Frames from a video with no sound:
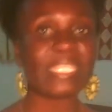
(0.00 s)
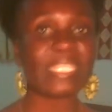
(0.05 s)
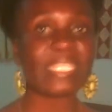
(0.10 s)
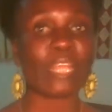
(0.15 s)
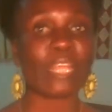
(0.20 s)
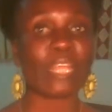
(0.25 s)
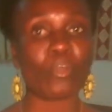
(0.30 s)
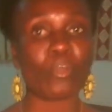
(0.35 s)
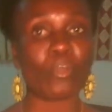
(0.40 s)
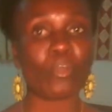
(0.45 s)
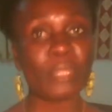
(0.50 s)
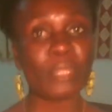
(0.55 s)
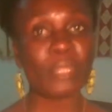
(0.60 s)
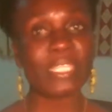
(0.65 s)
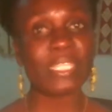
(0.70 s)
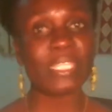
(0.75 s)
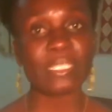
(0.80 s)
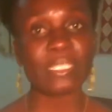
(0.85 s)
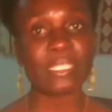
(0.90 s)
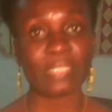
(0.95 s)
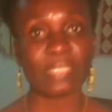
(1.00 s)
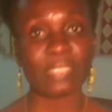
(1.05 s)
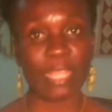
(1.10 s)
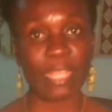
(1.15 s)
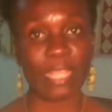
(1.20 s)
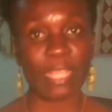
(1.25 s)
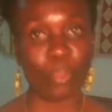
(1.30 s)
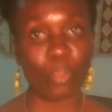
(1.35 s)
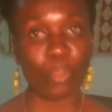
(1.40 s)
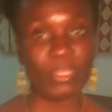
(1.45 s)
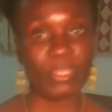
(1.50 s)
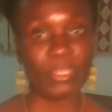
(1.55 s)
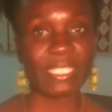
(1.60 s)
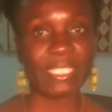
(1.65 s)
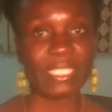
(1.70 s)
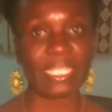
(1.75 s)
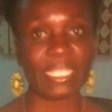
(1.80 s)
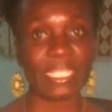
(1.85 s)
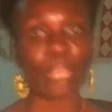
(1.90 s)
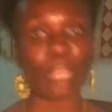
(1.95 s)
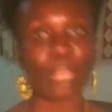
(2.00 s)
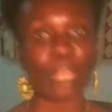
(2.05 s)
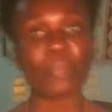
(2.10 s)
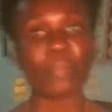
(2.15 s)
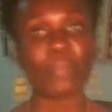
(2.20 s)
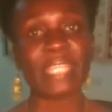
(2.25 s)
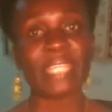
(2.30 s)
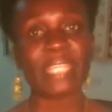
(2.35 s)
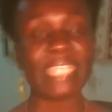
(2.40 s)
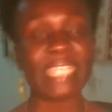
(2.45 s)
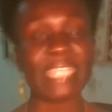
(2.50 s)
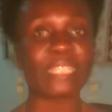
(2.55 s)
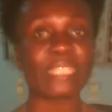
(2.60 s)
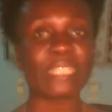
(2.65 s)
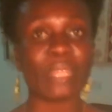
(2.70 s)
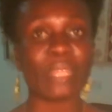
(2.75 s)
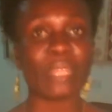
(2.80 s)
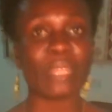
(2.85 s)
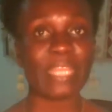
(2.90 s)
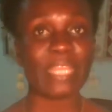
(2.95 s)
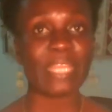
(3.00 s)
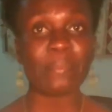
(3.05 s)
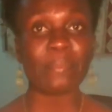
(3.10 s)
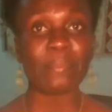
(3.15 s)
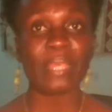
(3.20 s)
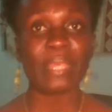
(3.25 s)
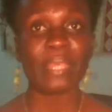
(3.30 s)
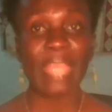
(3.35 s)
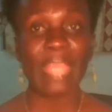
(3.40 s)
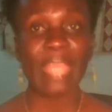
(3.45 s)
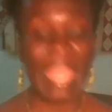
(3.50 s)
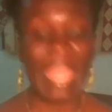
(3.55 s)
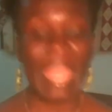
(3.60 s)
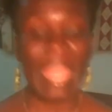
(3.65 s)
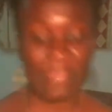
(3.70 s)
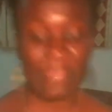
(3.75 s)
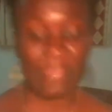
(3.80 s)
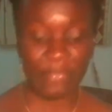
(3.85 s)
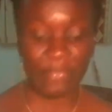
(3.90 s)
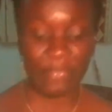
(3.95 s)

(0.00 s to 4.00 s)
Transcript: community and communicating with them every